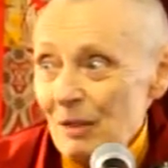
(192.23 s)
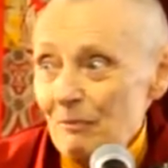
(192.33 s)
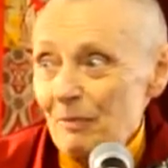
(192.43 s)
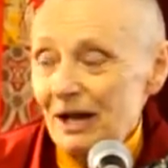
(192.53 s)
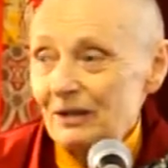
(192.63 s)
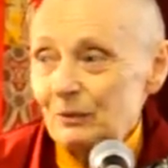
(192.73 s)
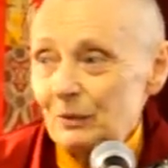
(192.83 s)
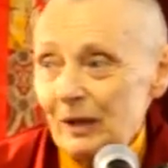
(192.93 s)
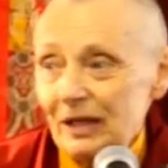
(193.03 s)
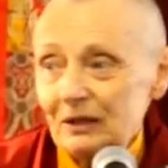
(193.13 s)
But
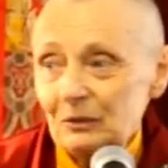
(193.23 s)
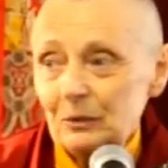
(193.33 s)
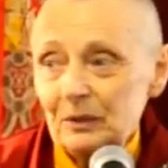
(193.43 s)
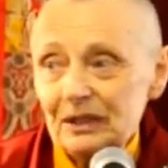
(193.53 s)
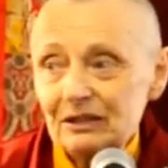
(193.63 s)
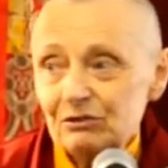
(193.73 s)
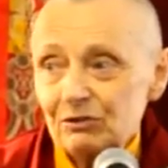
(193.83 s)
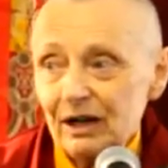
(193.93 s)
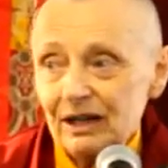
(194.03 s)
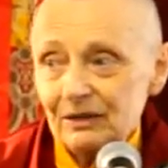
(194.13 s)
when we
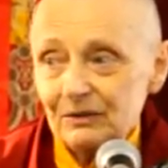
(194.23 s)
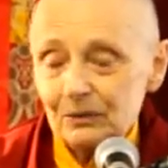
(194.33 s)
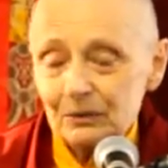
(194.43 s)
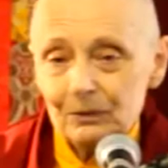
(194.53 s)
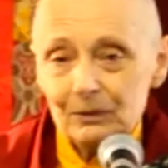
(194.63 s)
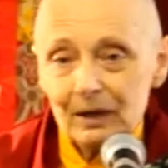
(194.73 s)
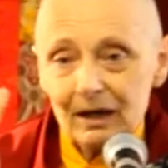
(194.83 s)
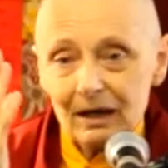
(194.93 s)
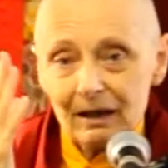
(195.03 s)
try to